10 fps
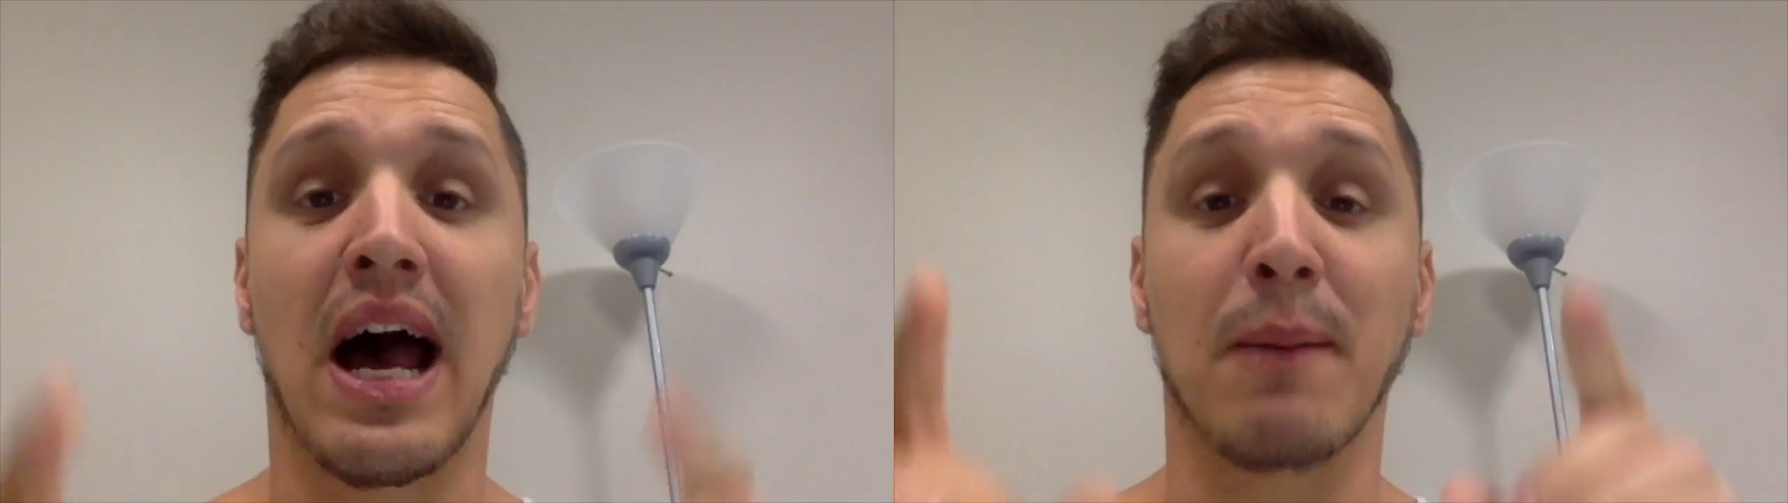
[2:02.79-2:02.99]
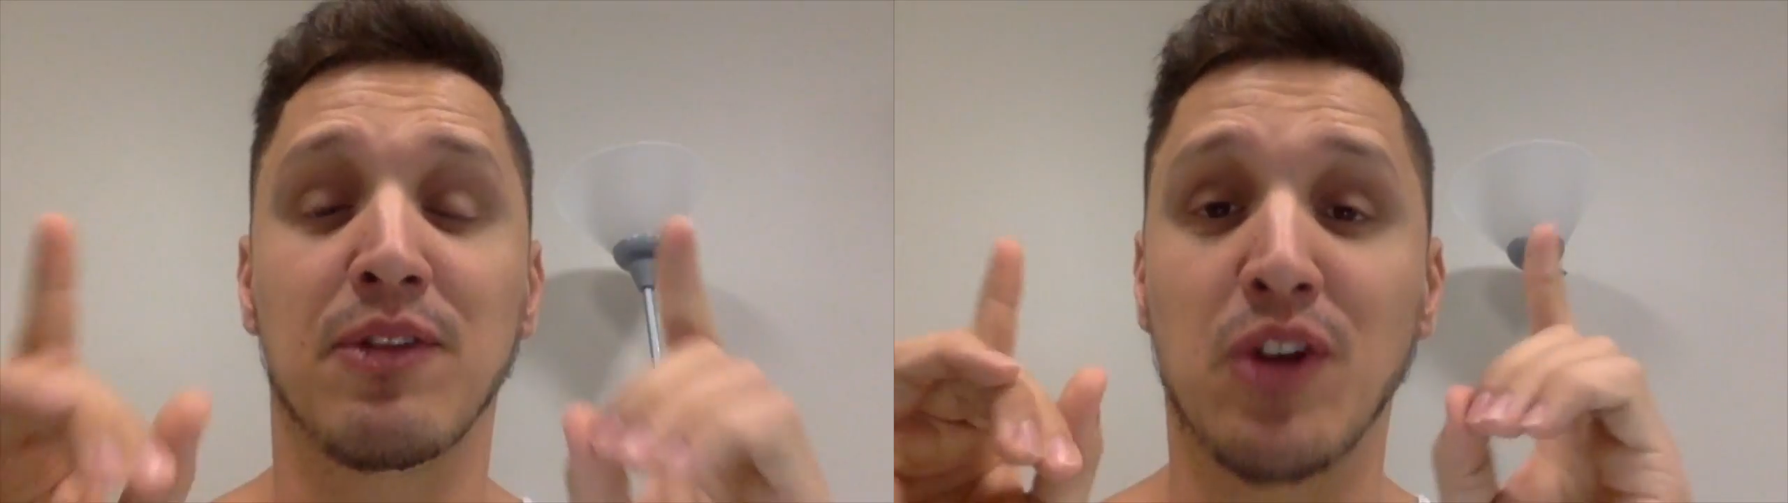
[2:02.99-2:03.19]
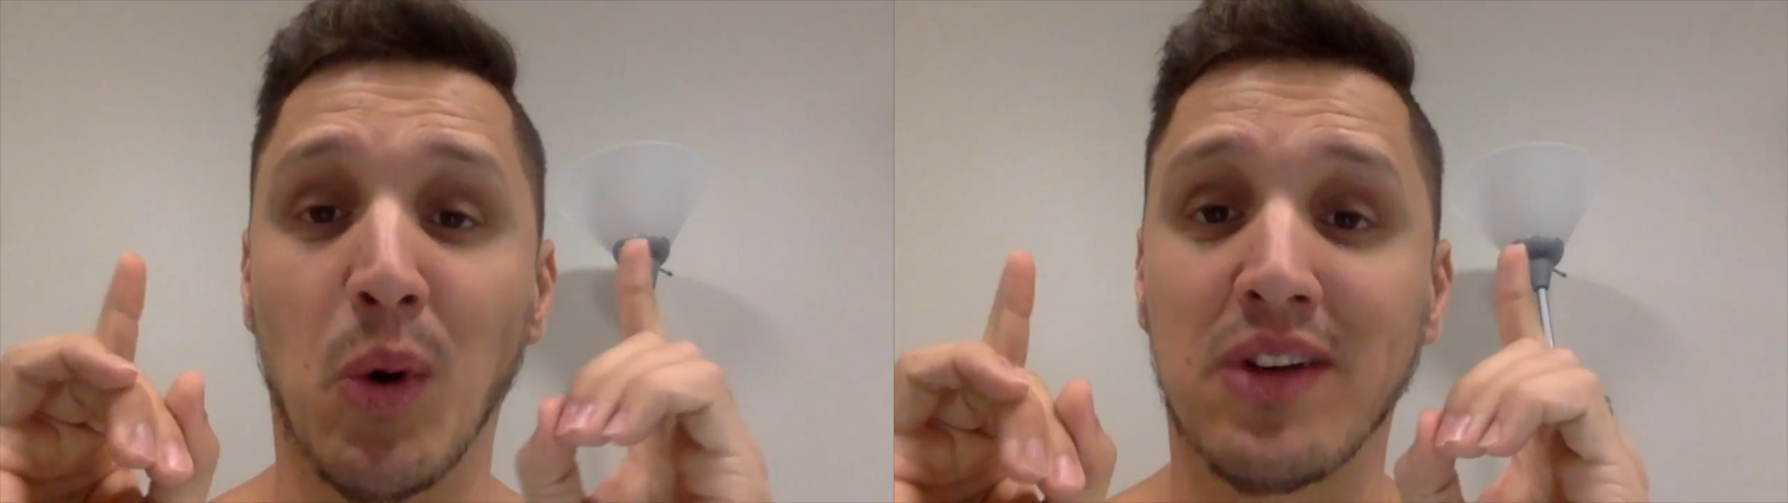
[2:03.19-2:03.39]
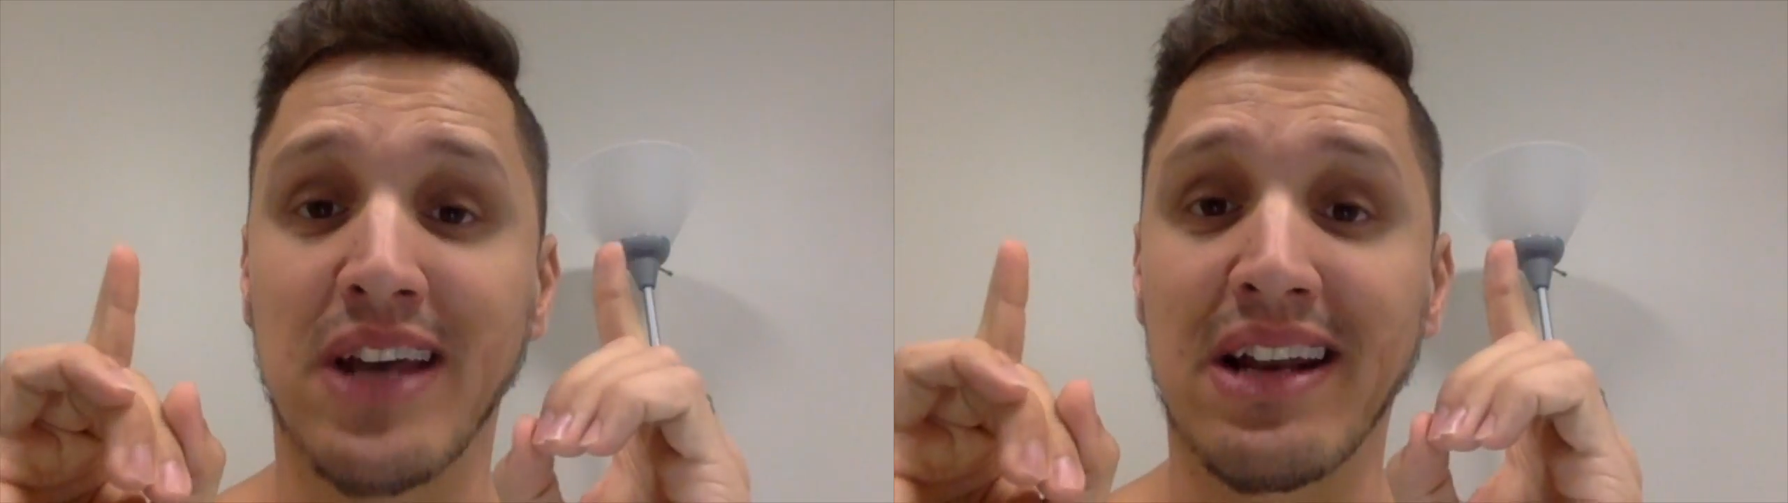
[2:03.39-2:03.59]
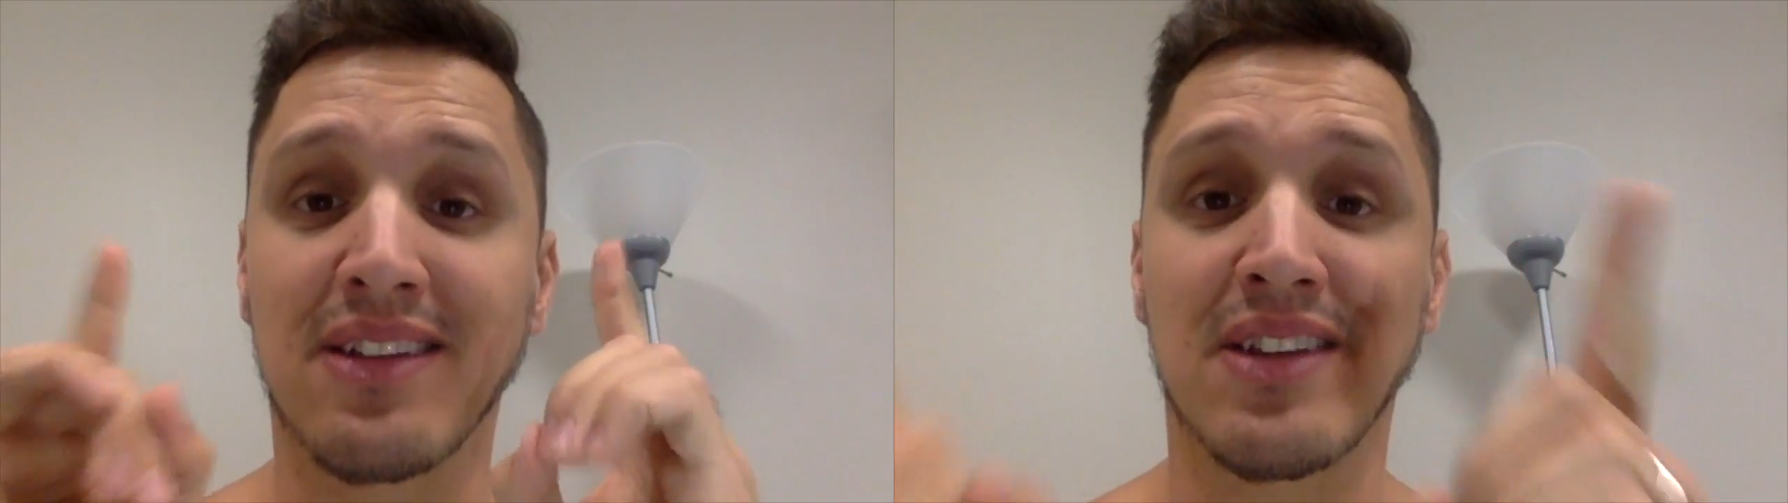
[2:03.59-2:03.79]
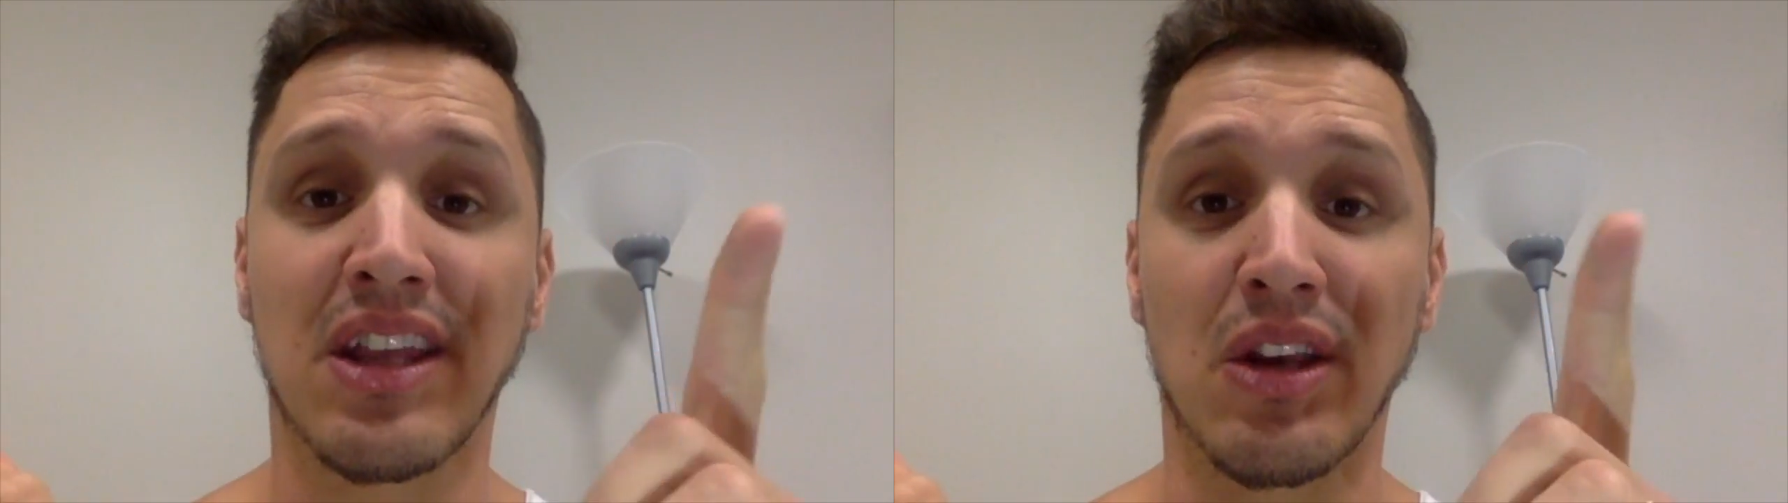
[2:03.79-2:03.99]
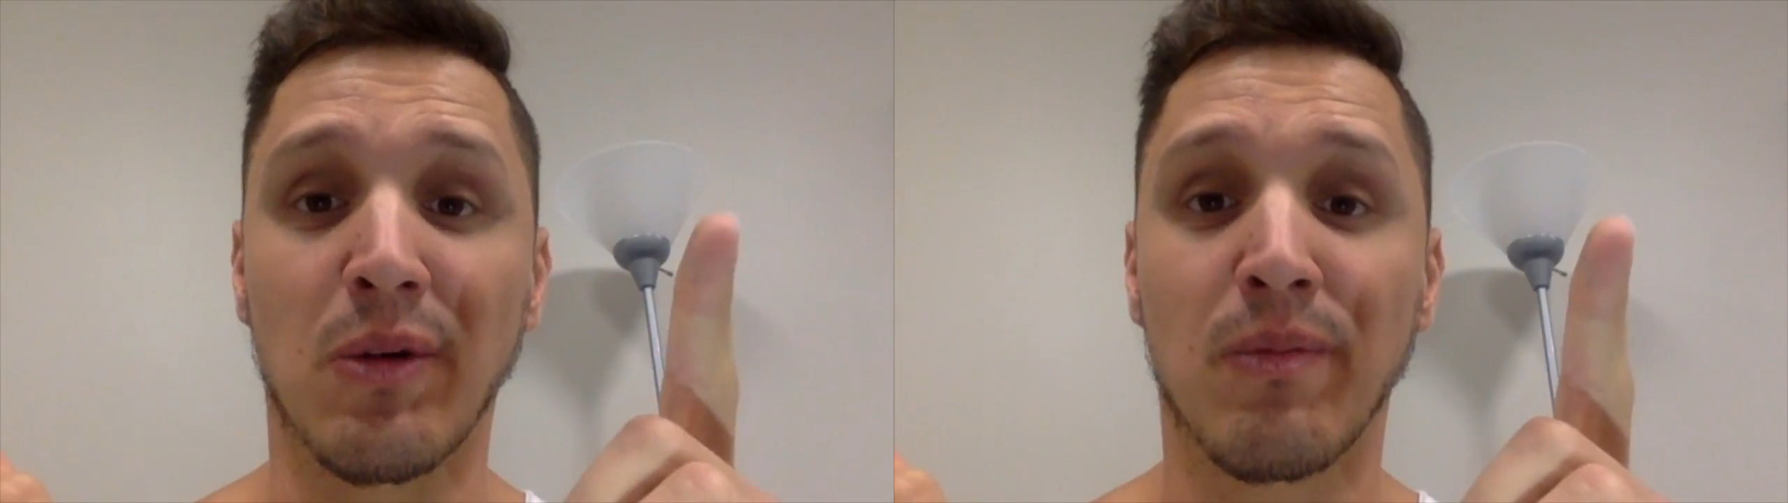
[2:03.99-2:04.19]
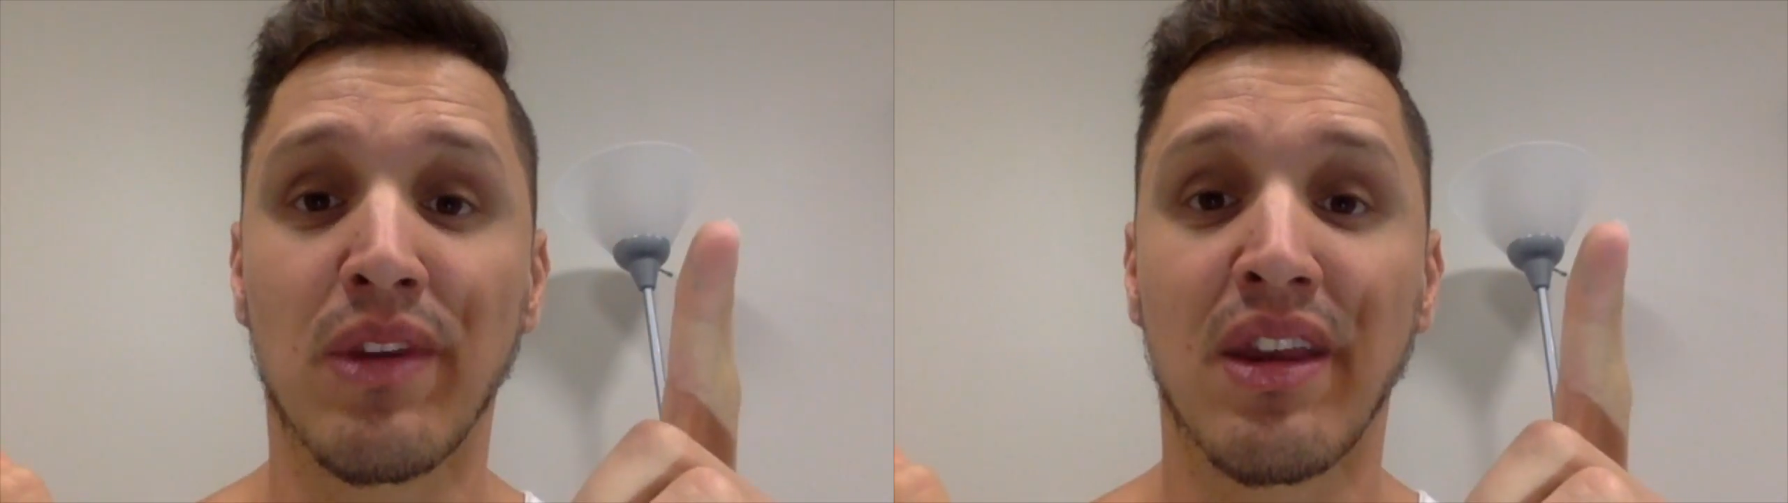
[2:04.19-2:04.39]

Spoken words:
I'm so excited to see you